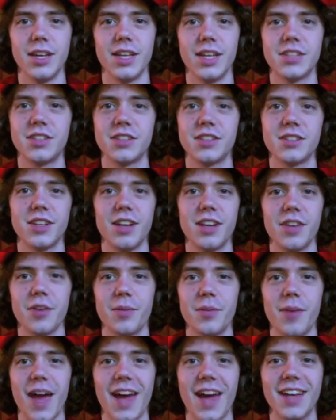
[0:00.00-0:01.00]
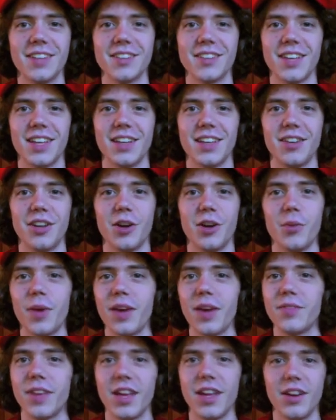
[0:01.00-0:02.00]
It's just another magazine.
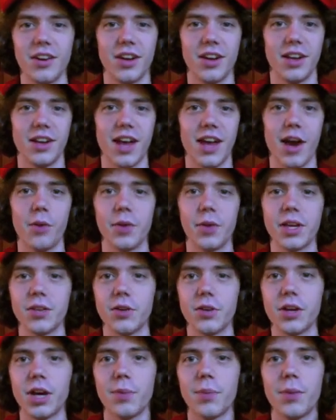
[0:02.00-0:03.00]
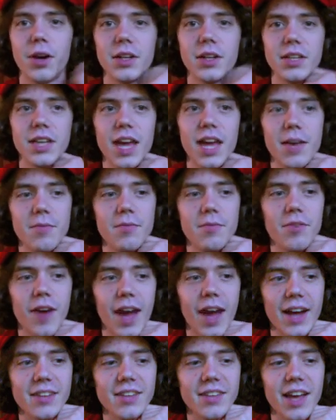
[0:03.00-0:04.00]
We have the internet now. We can look up on
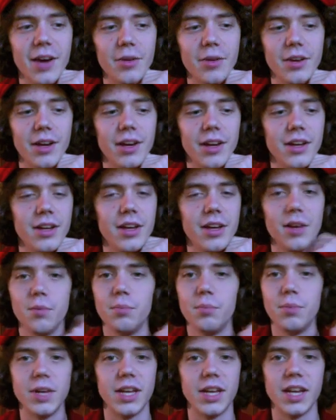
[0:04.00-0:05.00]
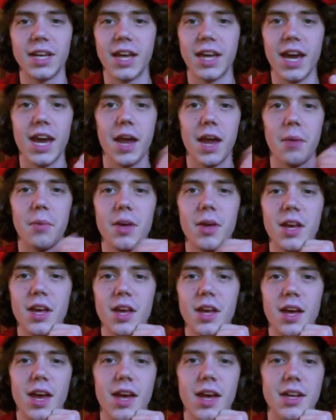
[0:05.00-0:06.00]
GameFAQs how to beat a game.
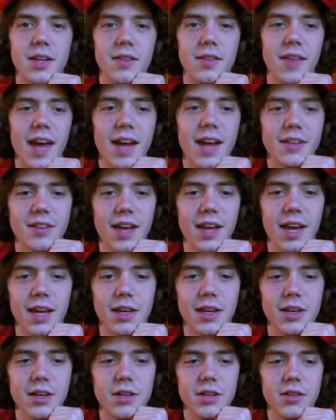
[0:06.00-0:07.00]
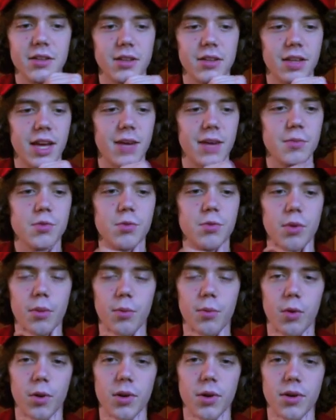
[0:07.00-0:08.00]
And in that day, games were
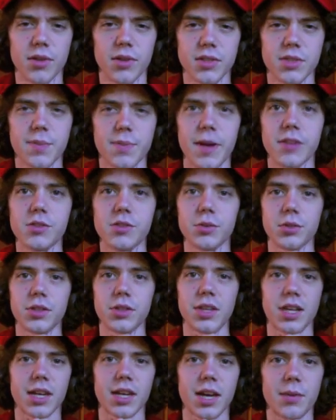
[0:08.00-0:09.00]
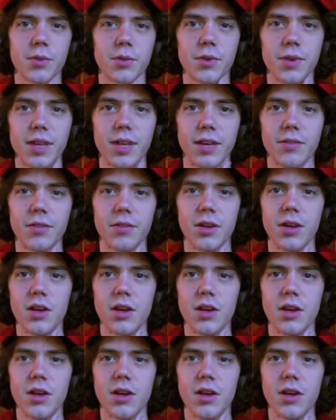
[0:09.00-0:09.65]
a more special thing, I believe.